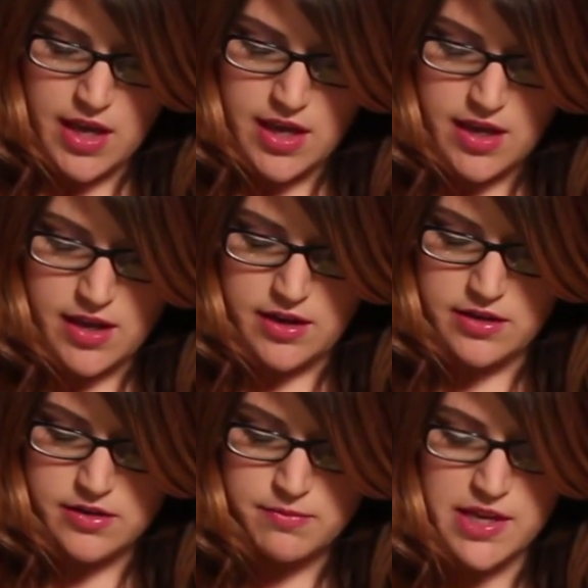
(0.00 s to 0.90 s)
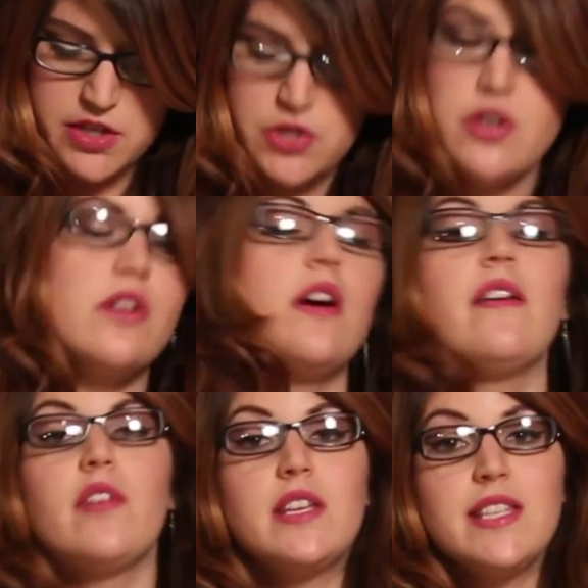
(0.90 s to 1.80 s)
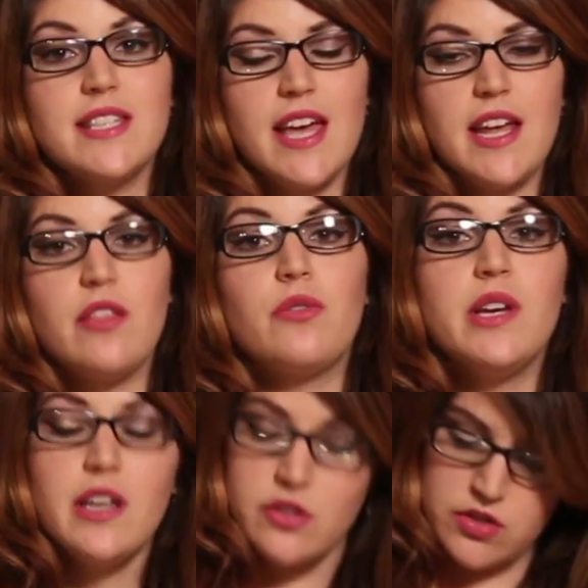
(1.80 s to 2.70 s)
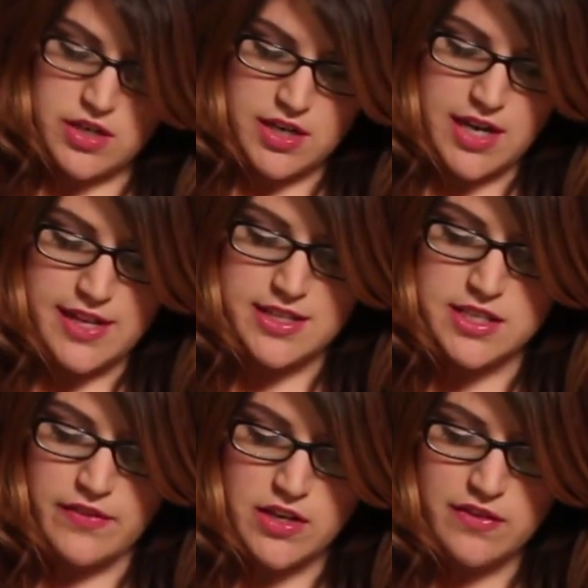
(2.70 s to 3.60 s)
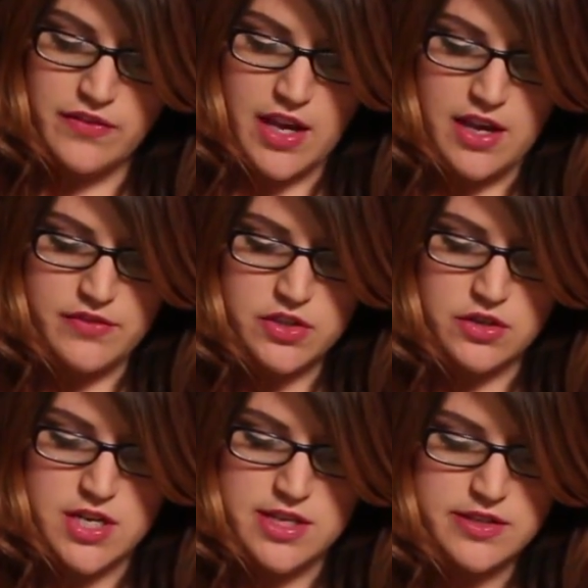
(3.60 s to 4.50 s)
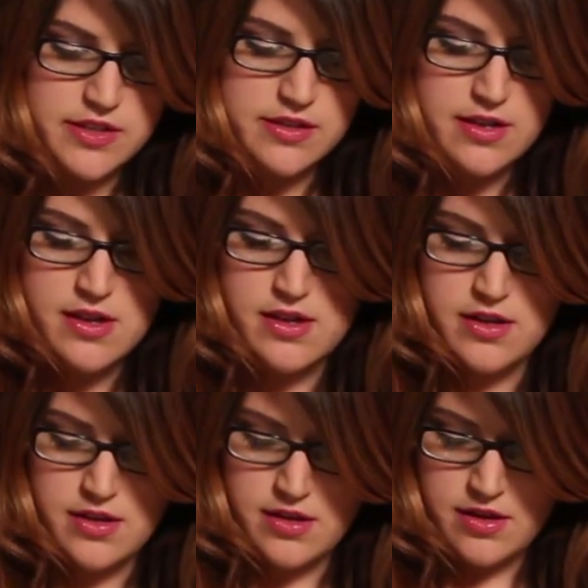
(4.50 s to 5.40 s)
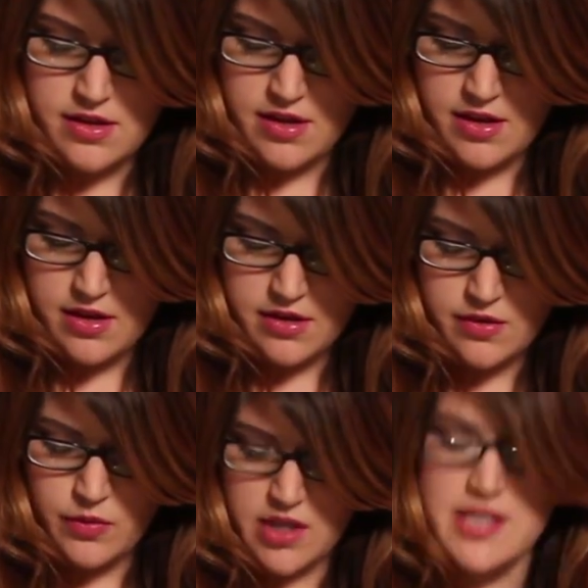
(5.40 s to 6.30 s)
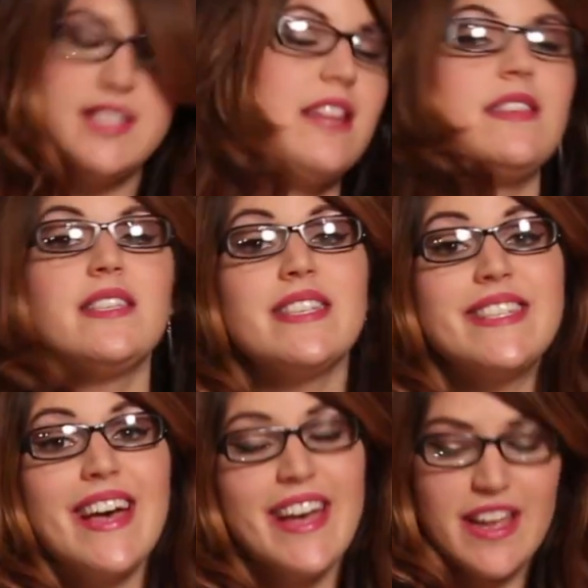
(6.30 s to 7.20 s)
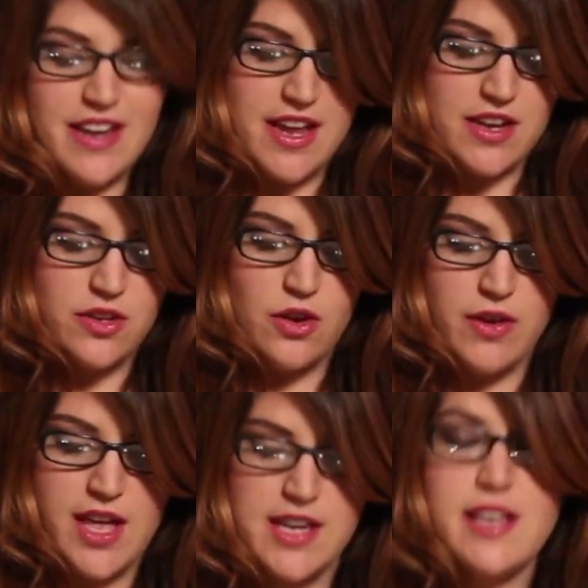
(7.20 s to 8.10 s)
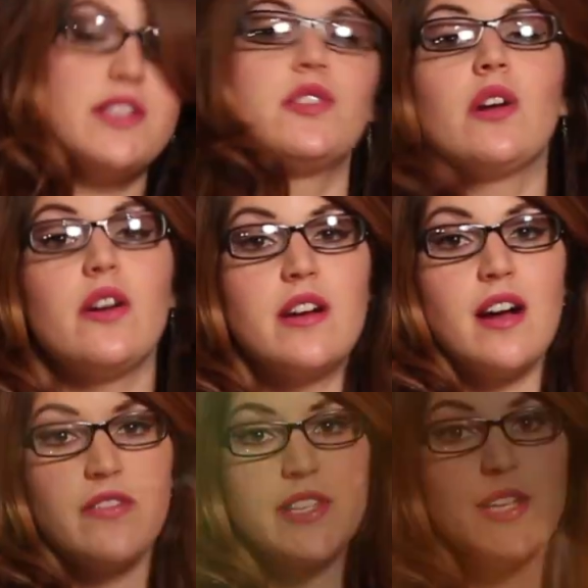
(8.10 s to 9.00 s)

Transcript: and make sure your oven is set at 375 degrees. We're gonna set this aside and go ahead and get started on